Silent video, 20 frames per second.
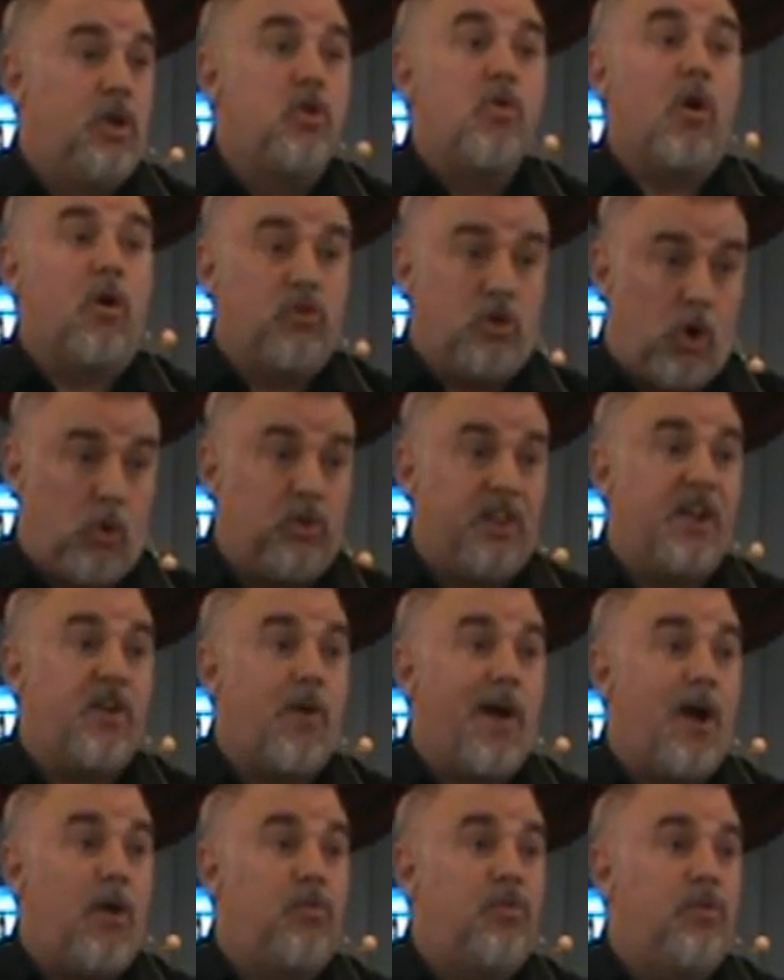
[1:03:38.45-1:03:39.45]
You're on holy
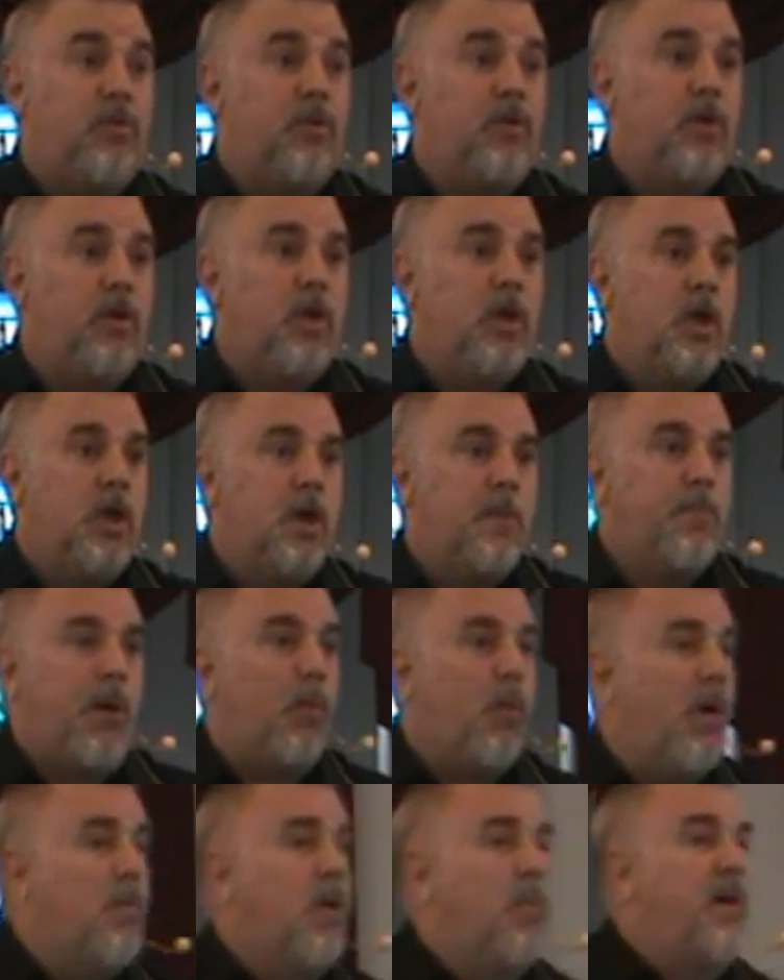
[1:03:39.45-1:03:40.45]
ground.
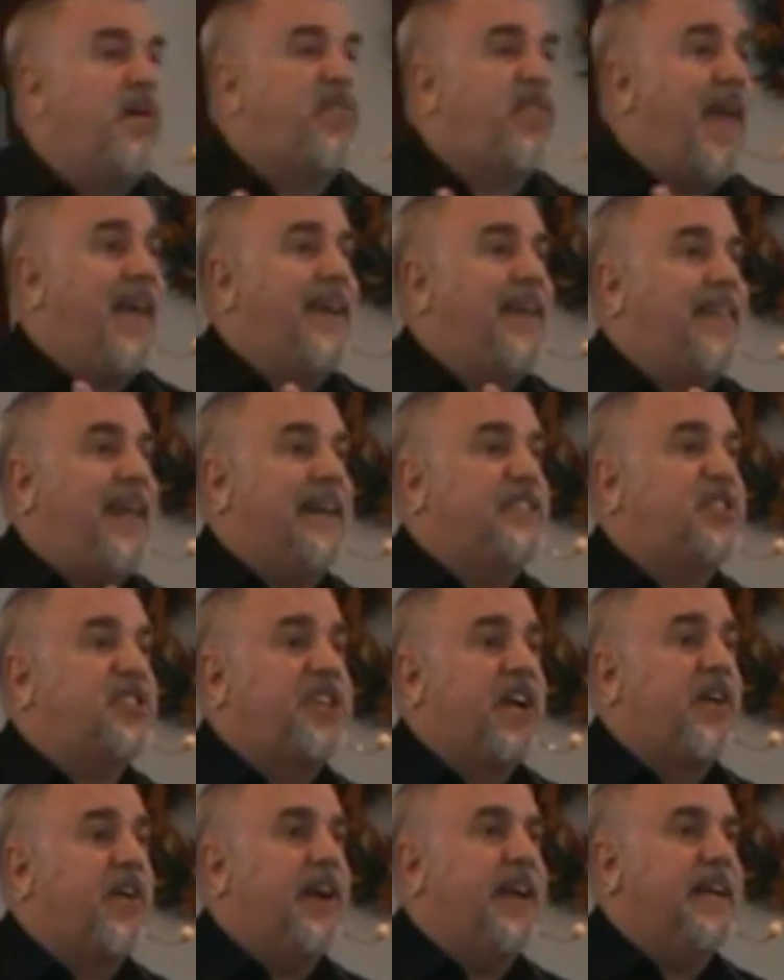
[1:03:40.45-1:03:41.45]
But when will we take it that
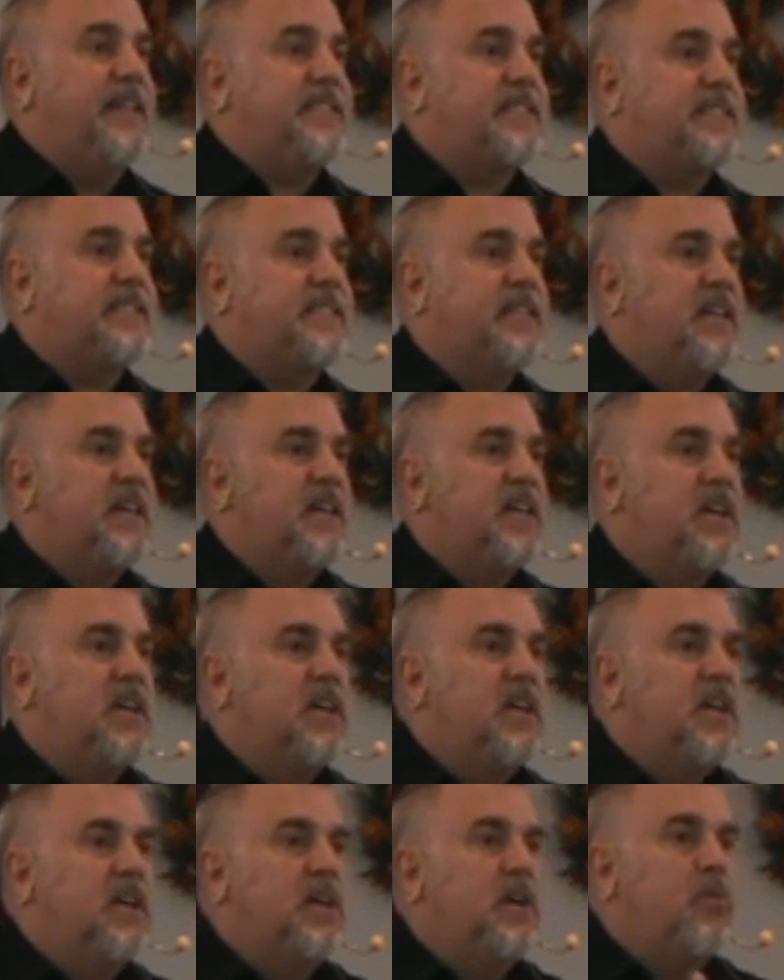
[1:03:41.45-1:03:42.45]
serious?
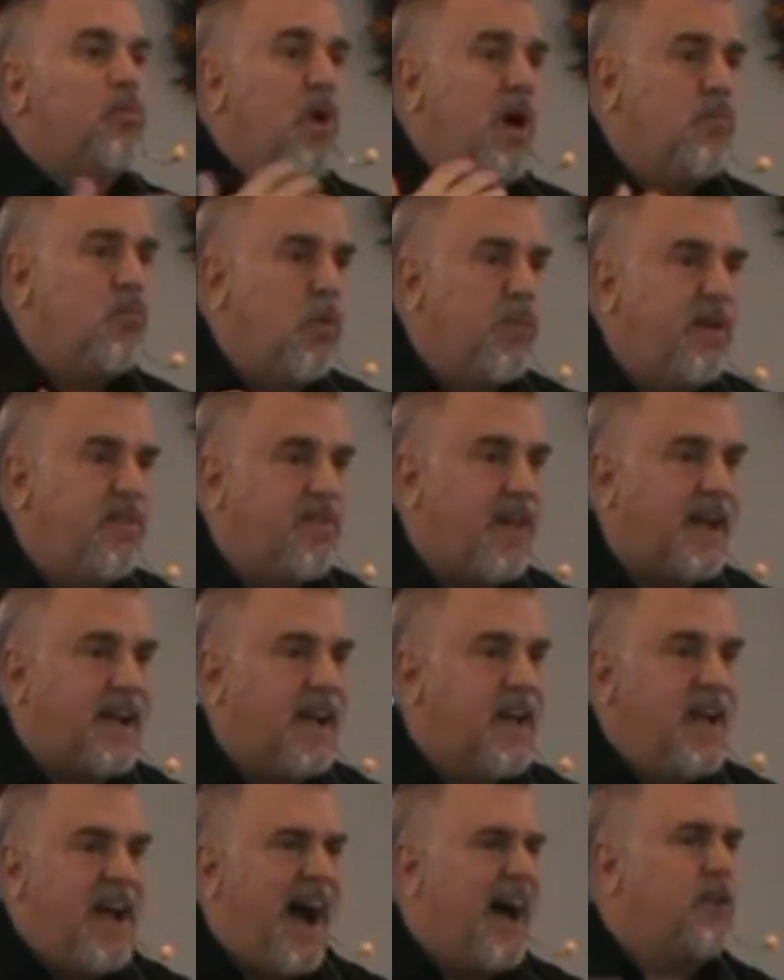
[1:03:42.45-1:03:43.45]
When will we take
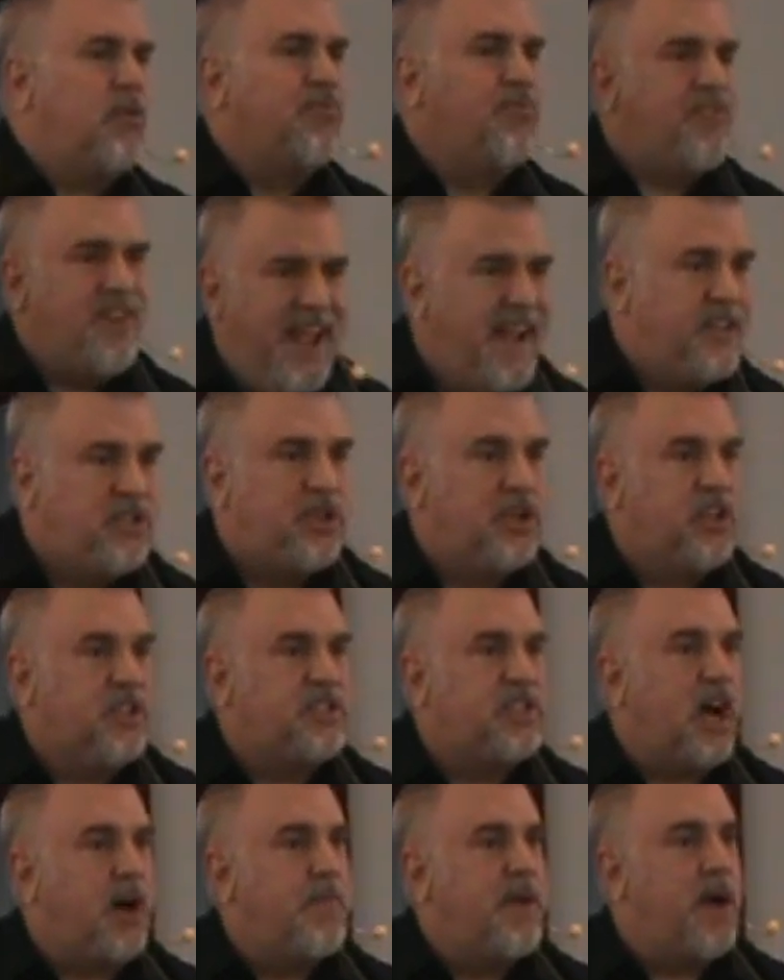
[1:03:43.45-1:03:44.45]
it? I don't need you to
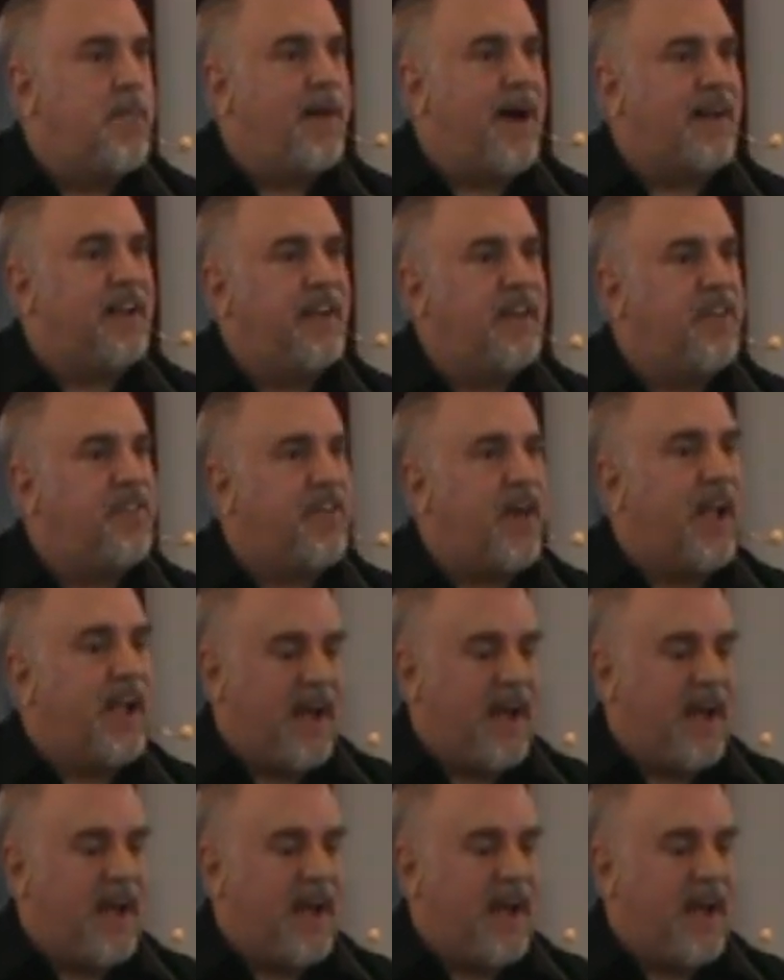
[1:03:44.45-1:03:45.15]
tell me about anything.